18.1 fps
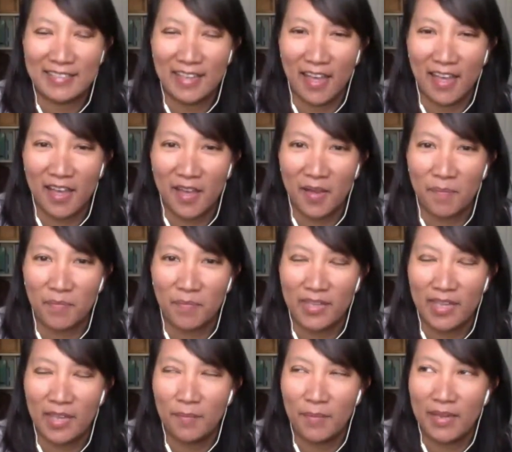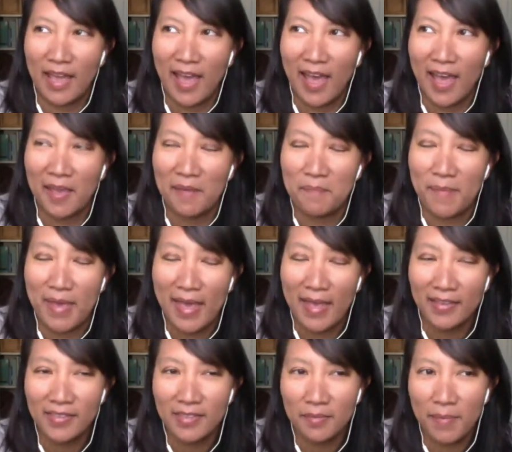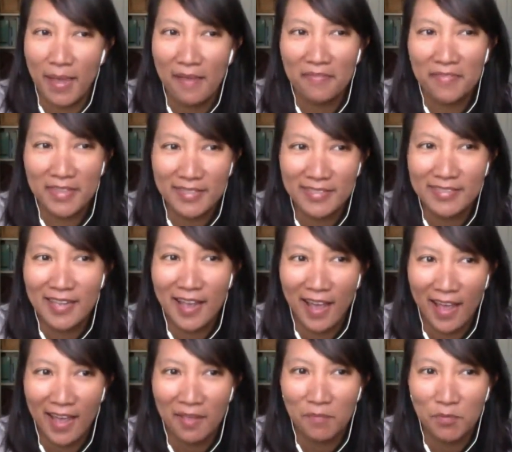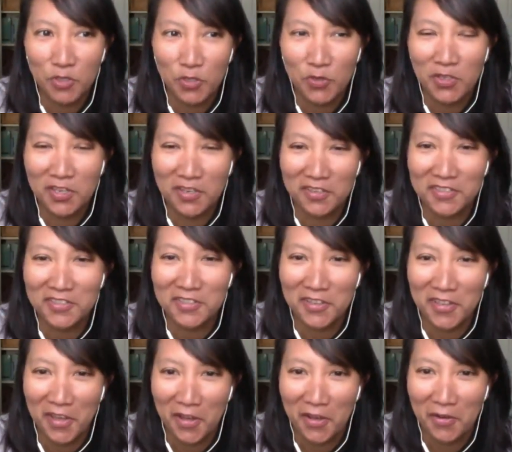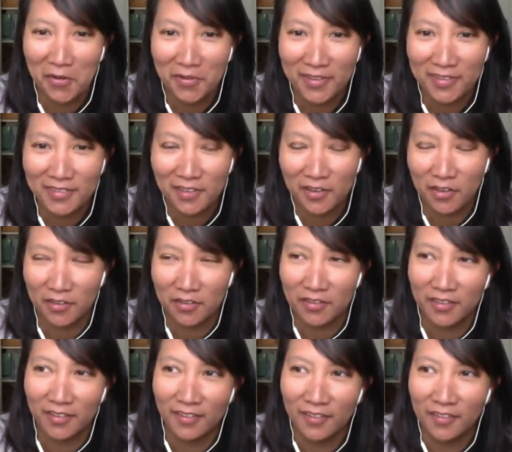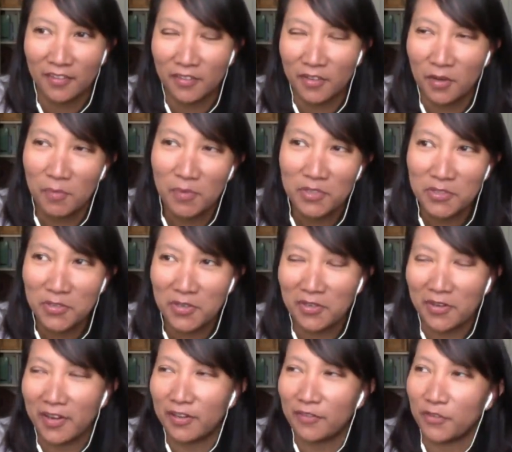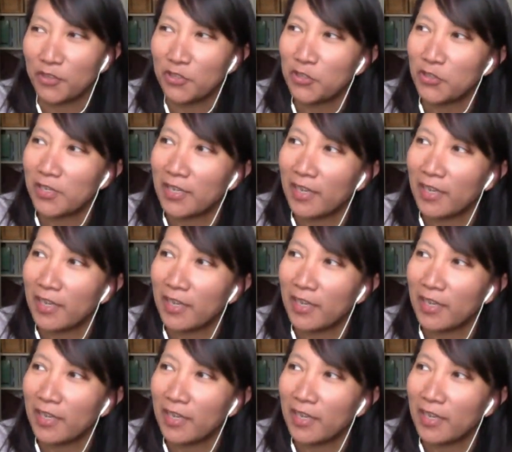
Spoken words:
Kim and I met about this time 2 years ago. It's our almost 2-year anniversary,